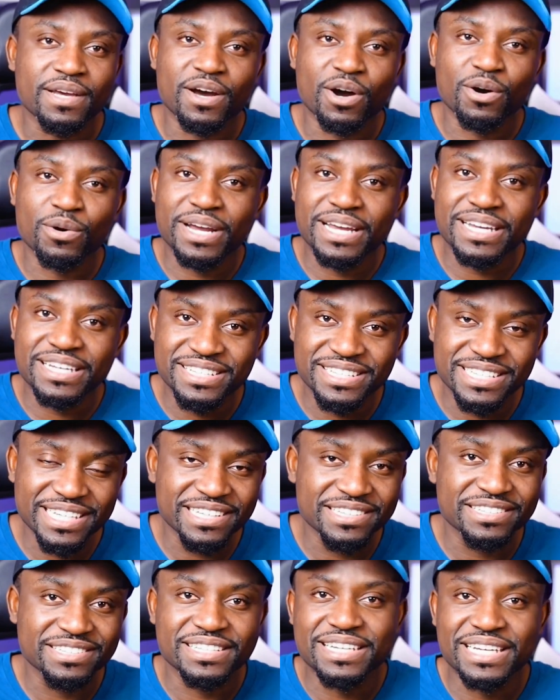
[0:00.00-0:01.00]
All right,
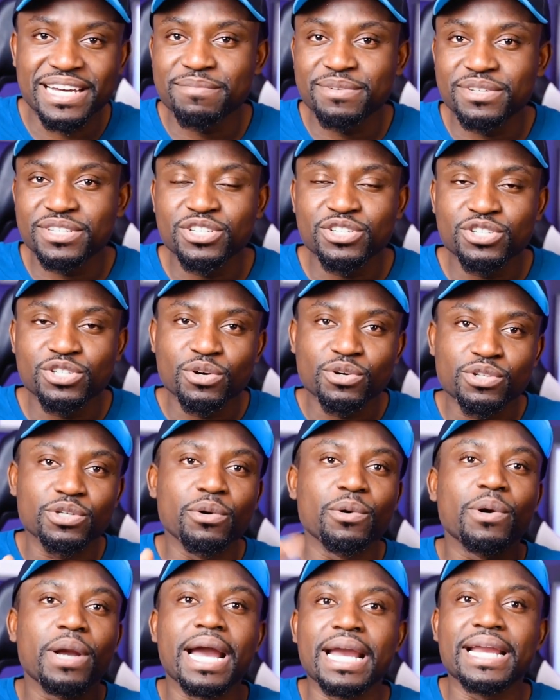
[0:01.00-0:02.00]
next, let me show
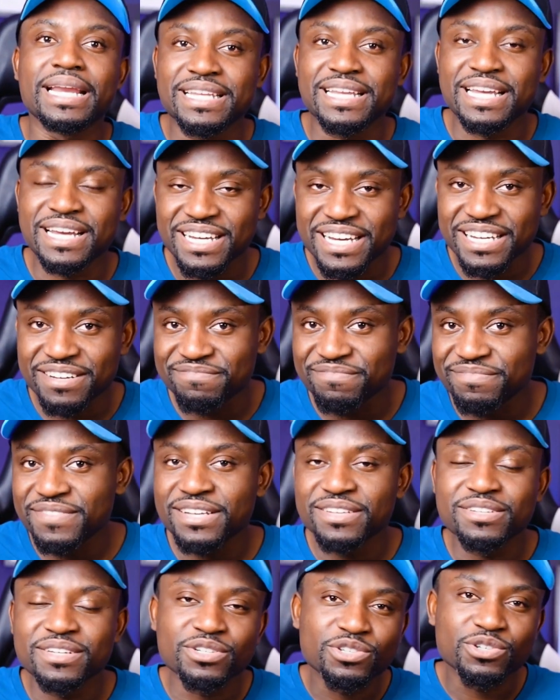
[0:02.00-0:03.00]
you another
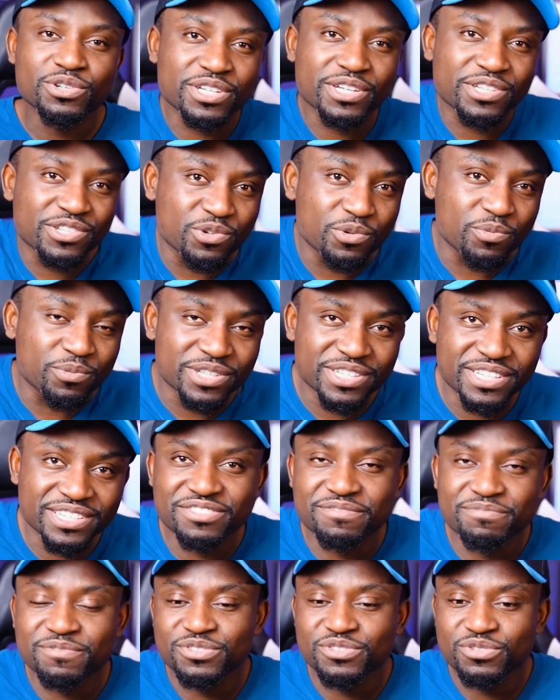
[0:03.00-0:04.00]
effect that you can do with
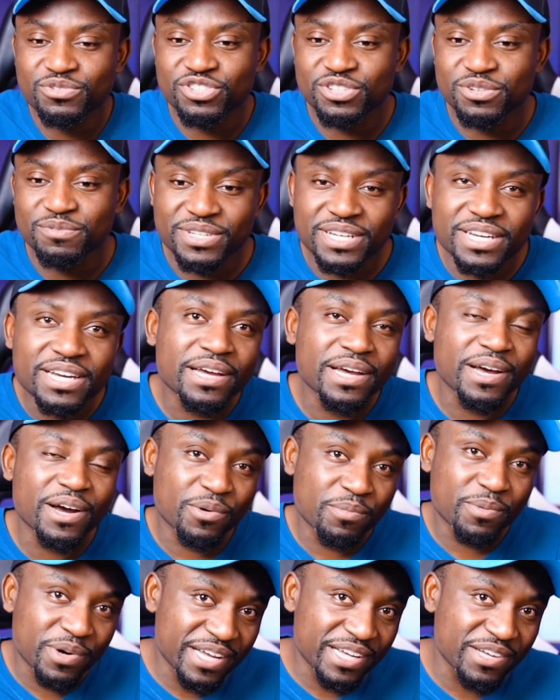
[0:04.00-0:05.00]
this for social media.
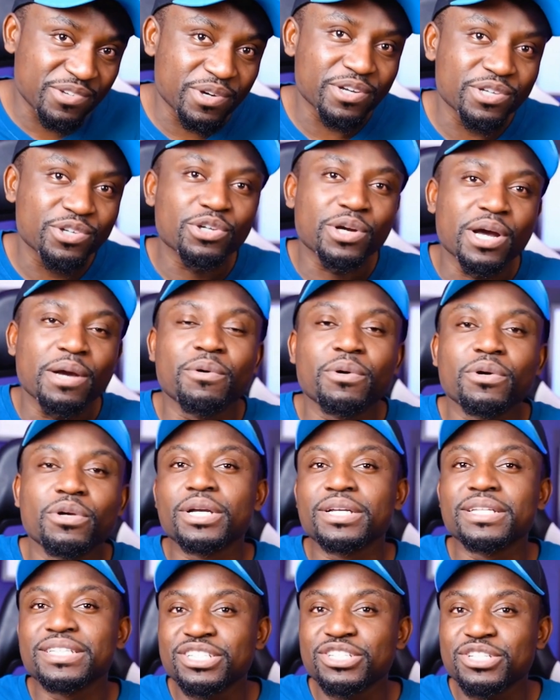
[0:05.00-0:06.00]
We're going to do a travel
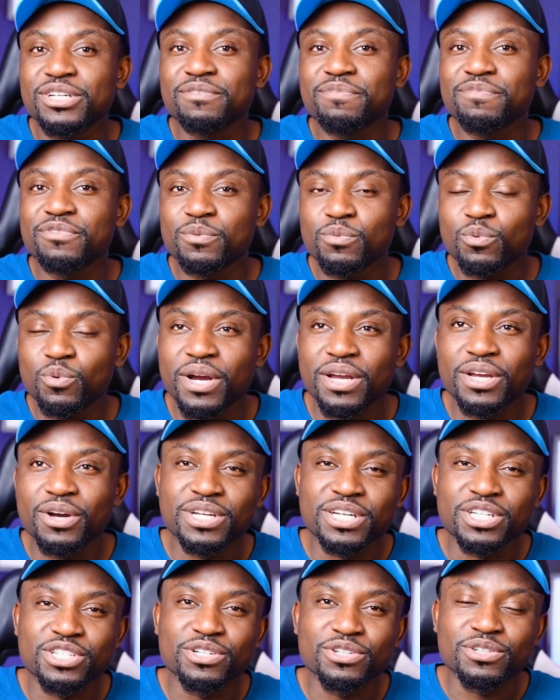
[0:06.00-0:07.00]
transition from one
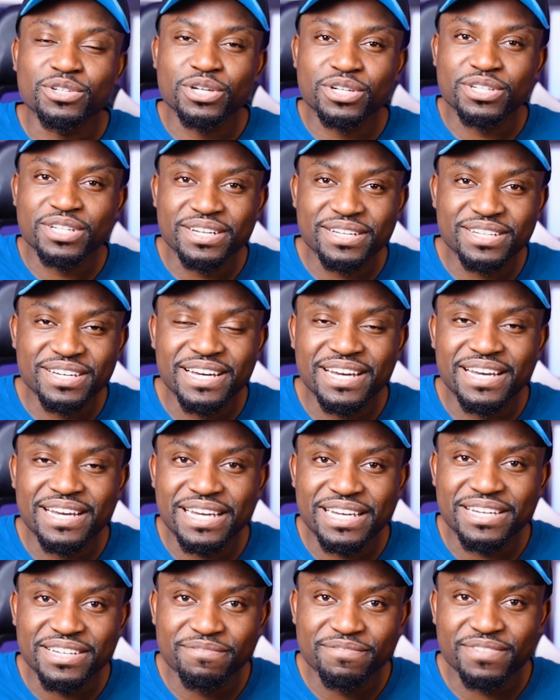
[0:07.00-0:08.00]
location to another
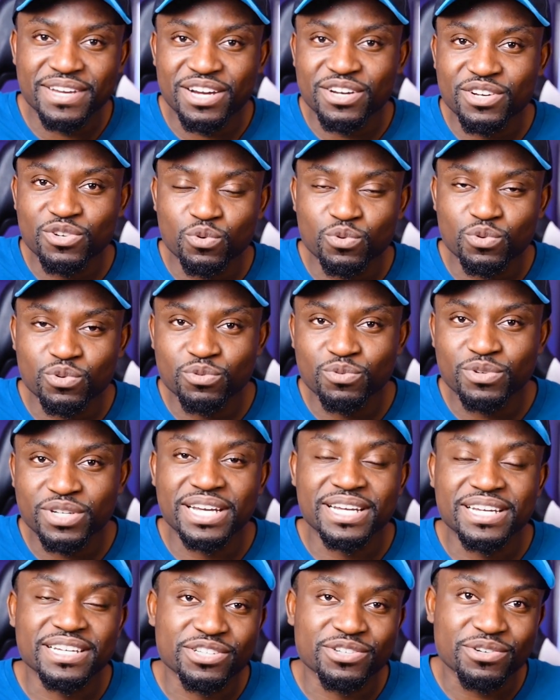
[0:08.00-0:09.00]
in a very cool
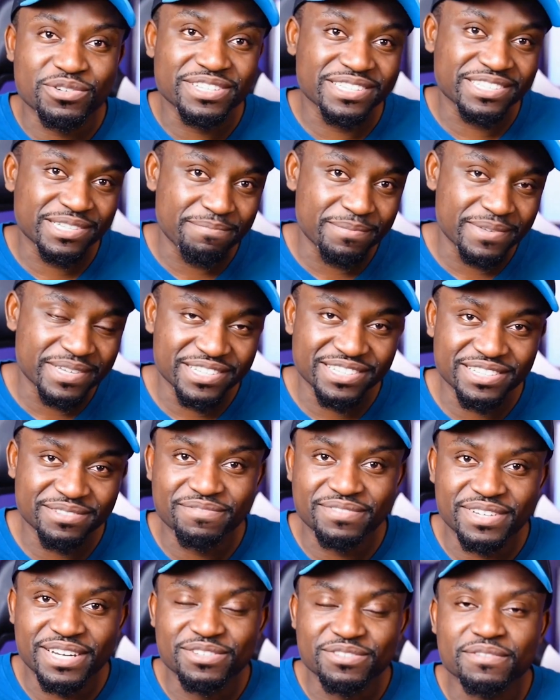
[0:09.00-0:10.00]
way using the peel
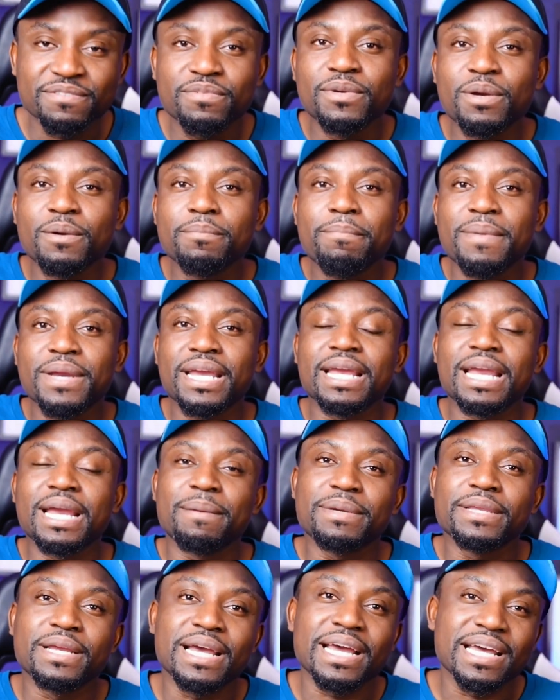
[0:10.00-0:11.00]
effect from Pika
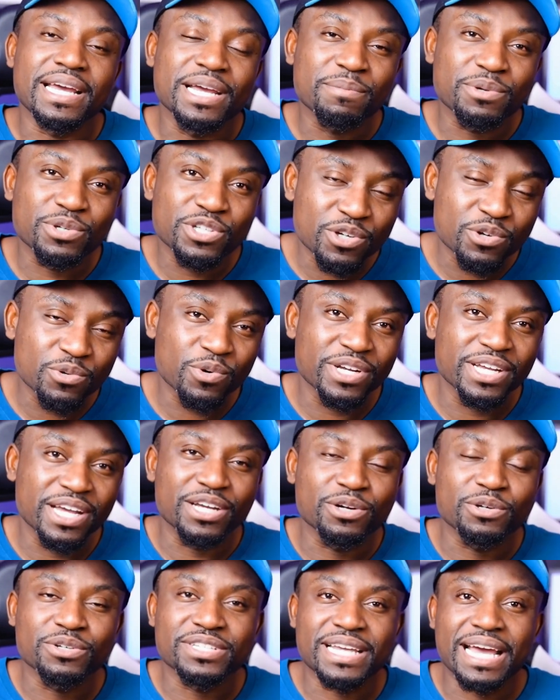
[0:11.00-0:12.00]
Labs. Let me show you what that
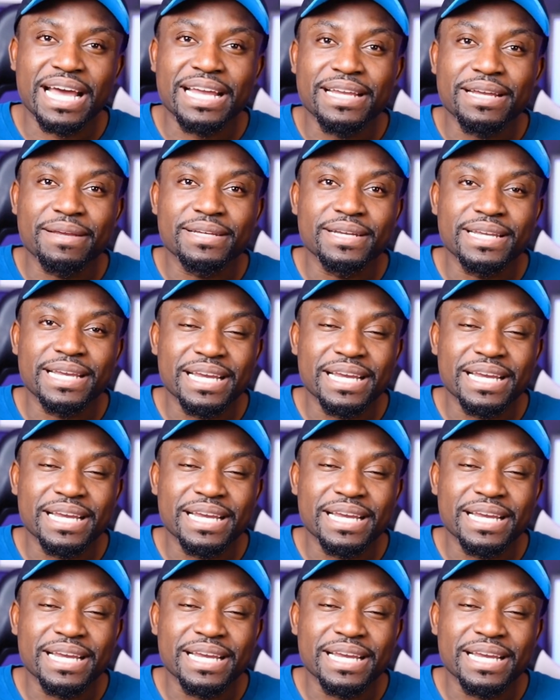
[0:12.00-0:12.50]
looks like.